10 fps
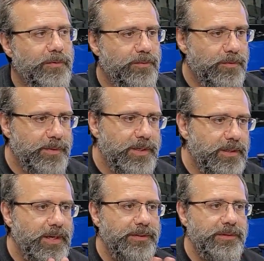But for
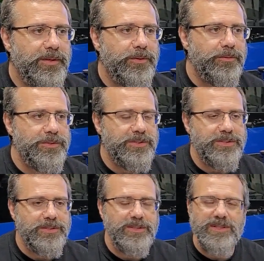me, I think a
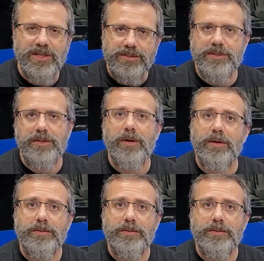360 does it all.